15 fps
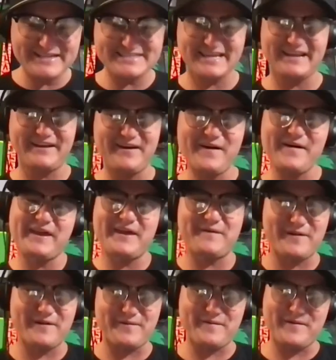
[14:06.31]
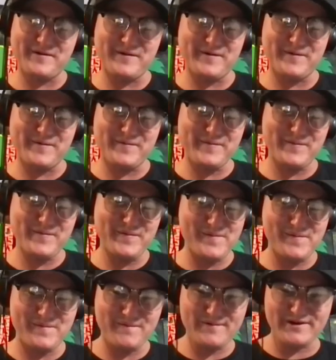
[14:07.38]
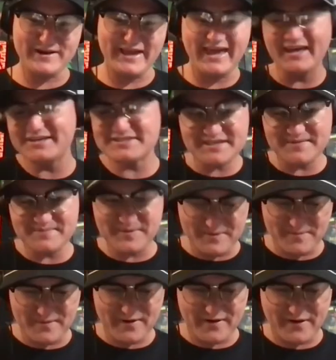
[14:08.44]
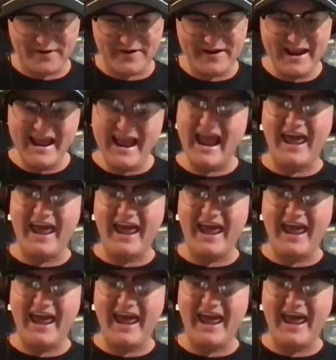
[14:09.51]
Is like, okay, we're we're we're caged up in the barn,